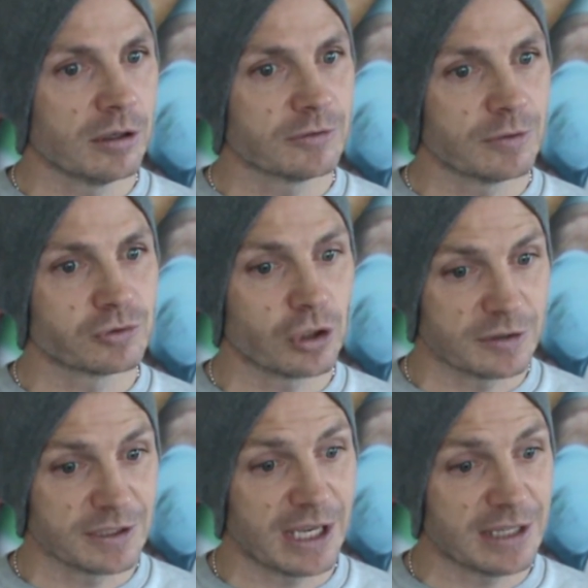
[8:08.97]
So I've
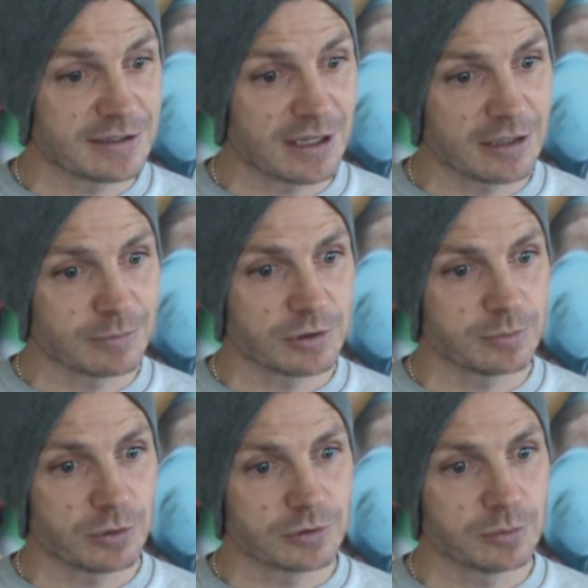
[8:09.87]
tried to get into that as much as
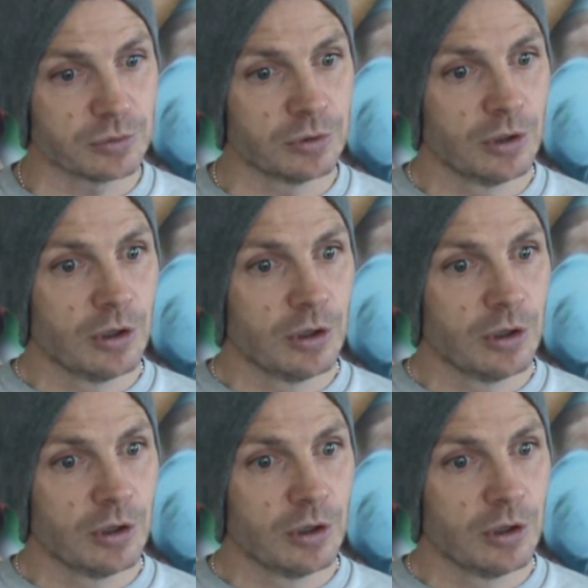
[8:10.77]
possible.